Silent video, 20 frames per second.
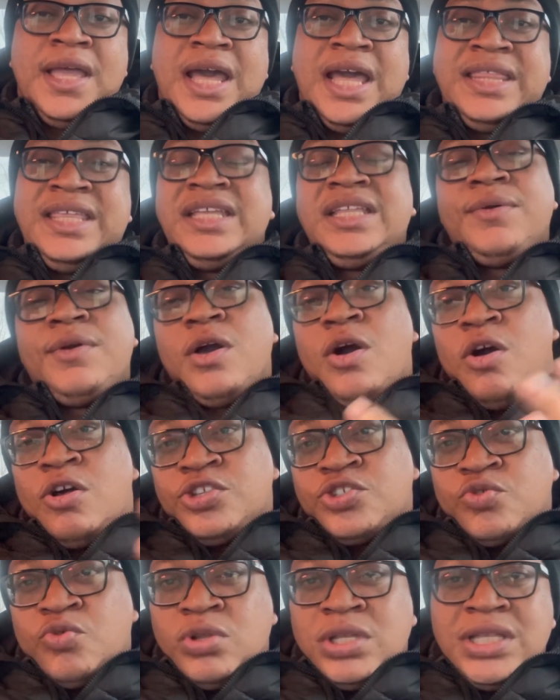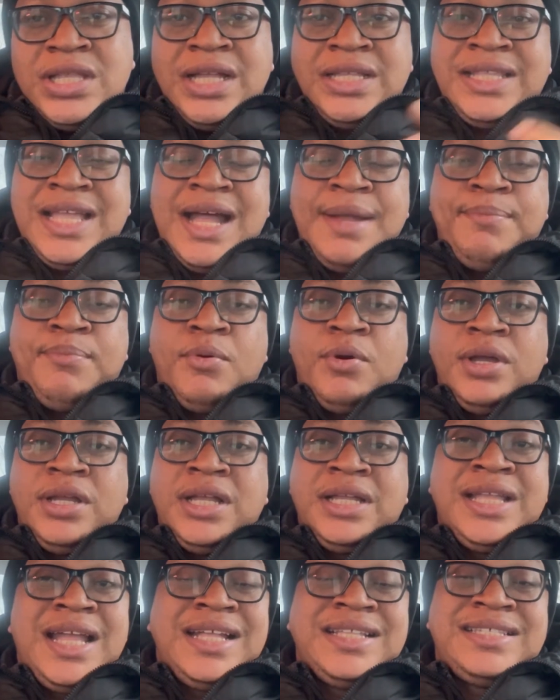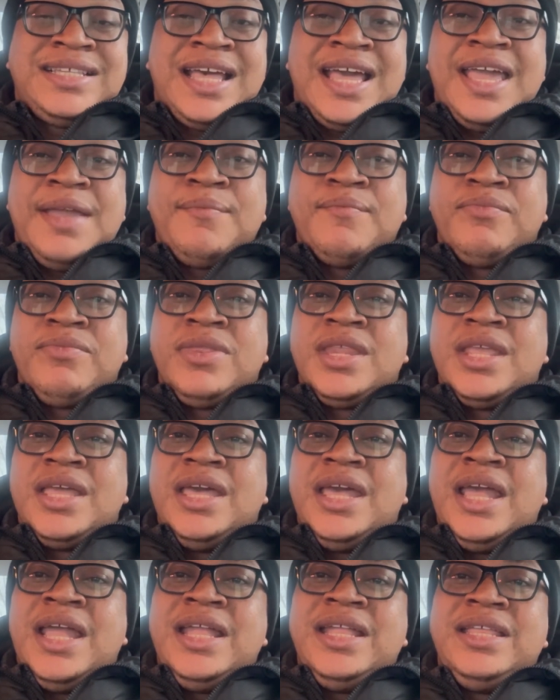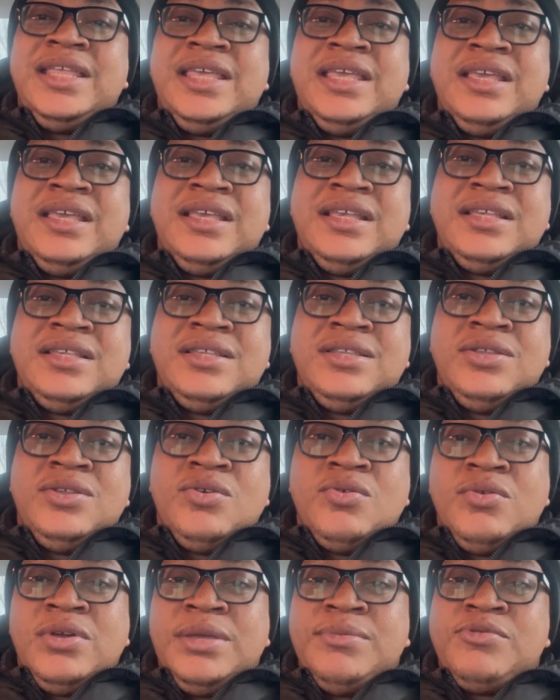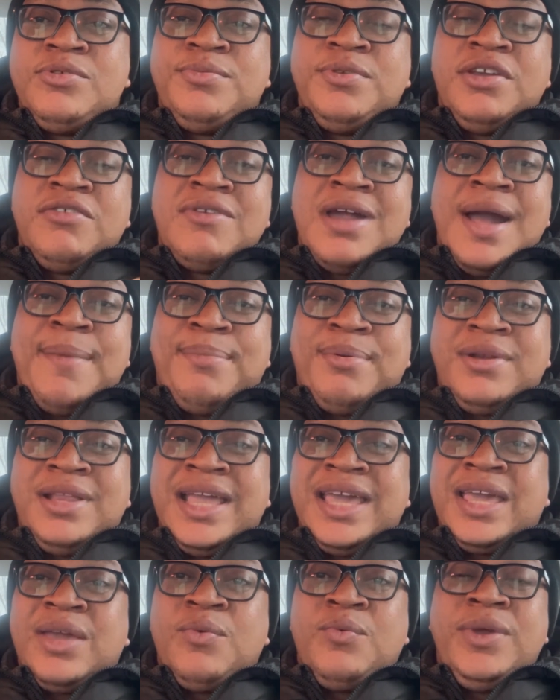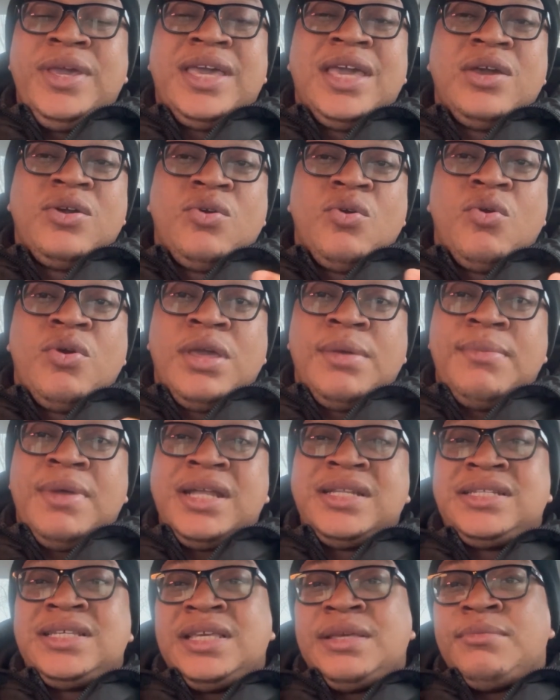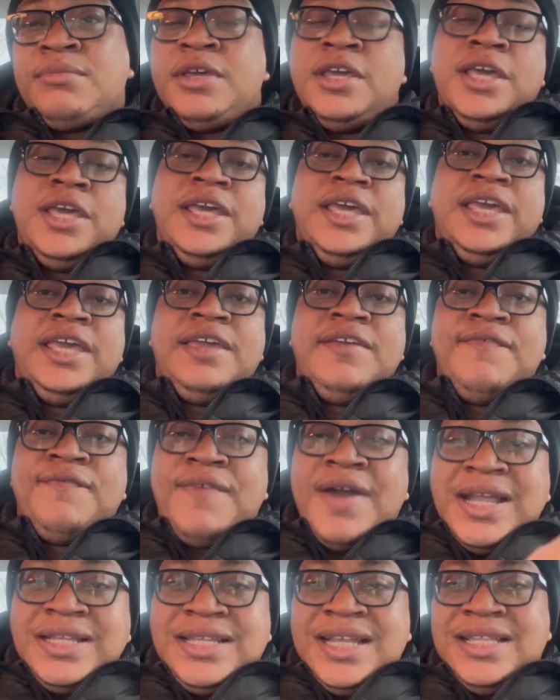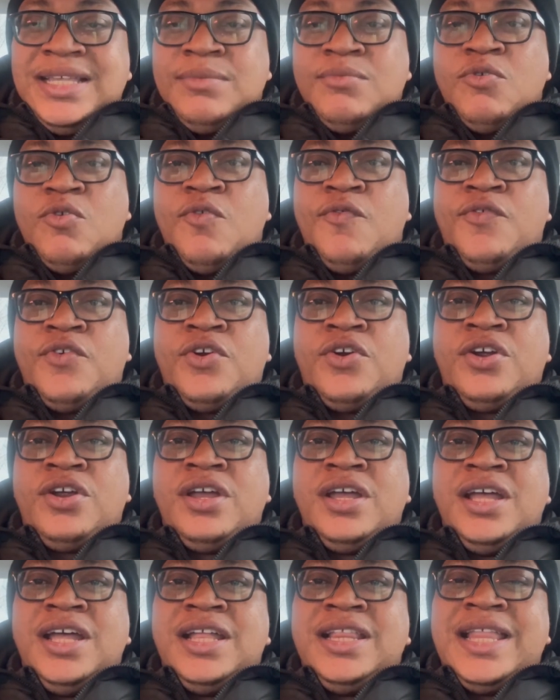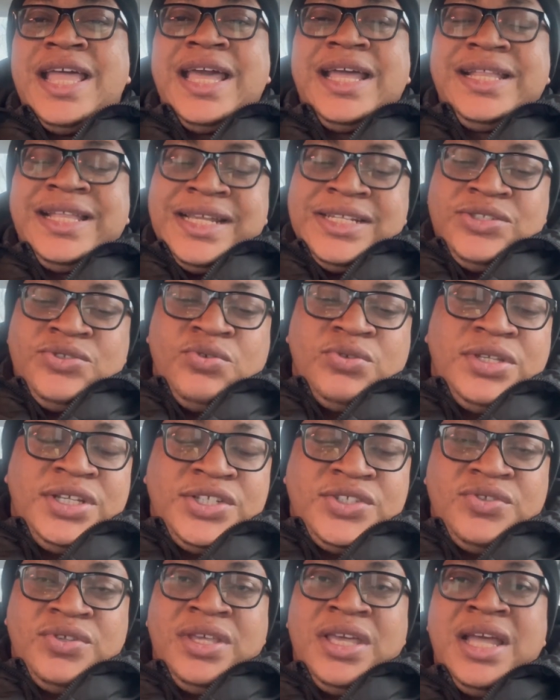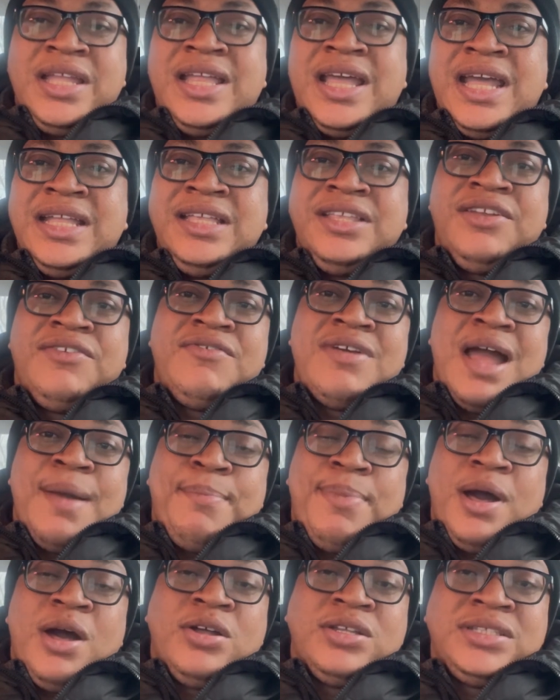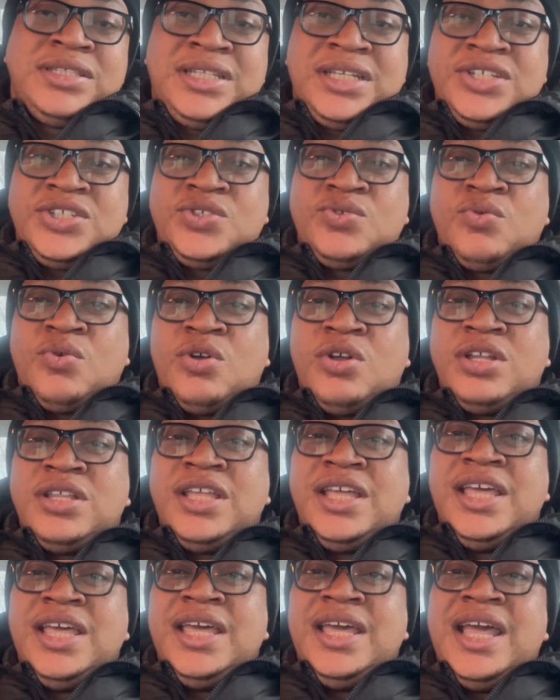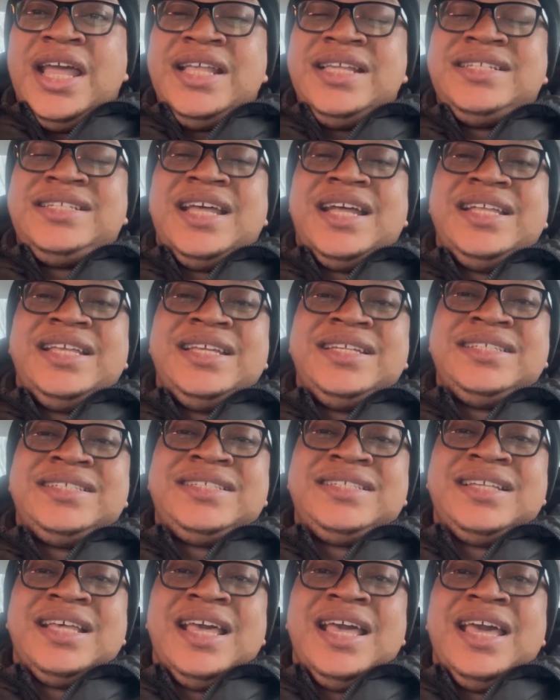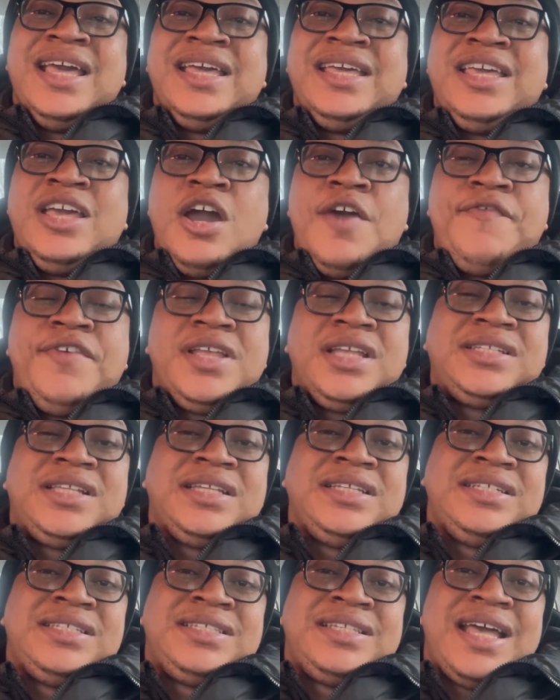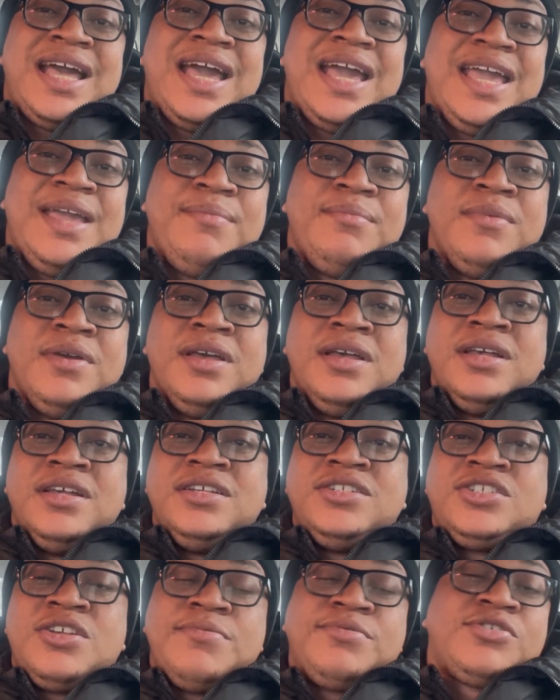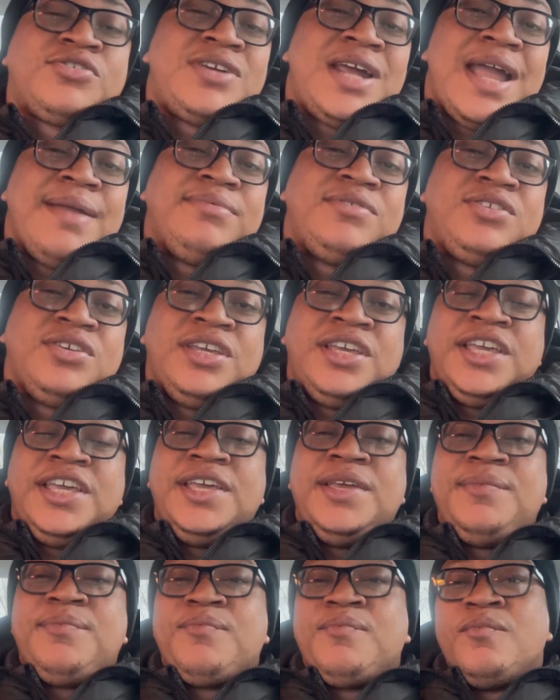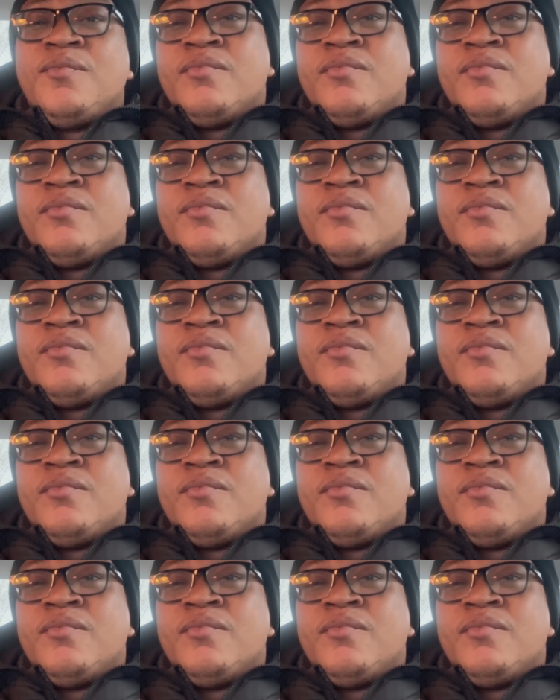I think they were all schooling at that point, at that time. And he knew him to be a rapper. Like a week ago, he met him. He invited him over, like, let's do this together. I need a rapper on this one. And he said his girlfriend at the time subscribed to him.